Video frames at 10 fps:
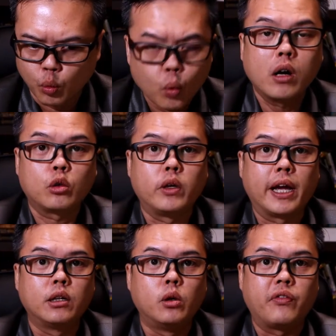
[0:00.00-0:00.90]
he worked
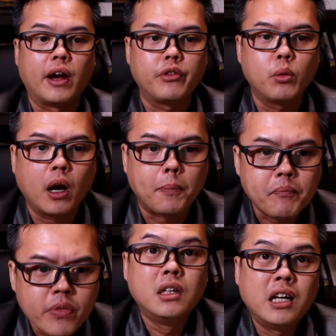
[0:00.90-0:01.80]
together with everyone.
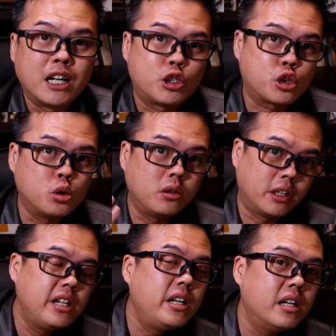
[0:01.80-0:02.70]
And through
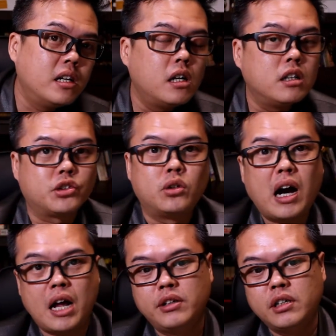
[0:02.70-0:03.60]
the years, you know,
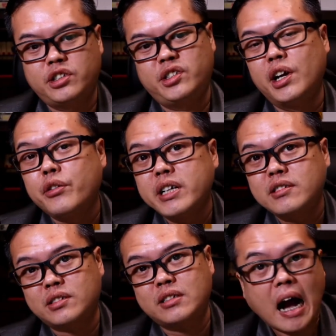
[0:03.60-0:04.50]
under searing
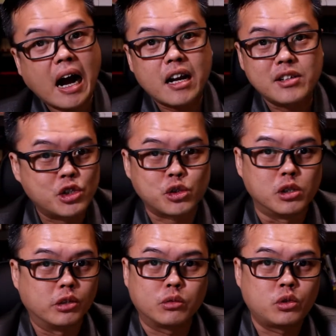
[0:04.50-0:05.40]
sun,
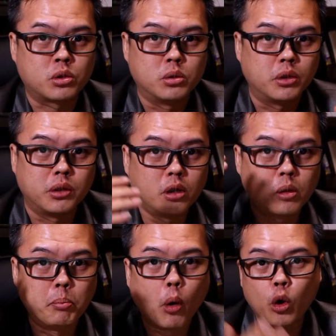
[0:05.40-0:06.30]
through you know,
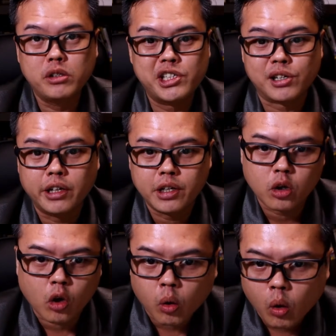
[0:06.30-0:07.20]
bone-chilling
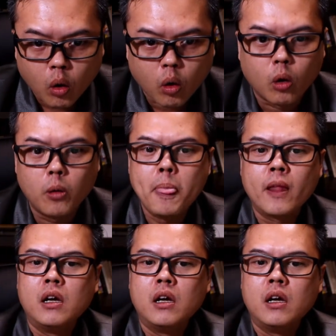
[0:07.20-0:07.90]
cold,